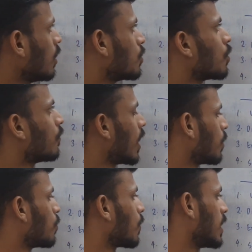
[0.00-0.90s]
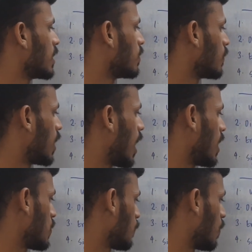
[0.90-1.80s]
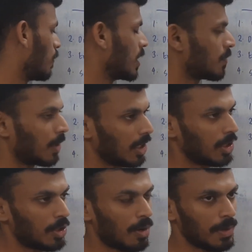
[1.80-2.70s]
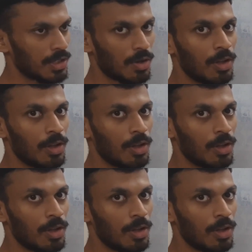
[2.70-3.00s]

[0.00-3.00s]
so far no questions were asked from this particular topics.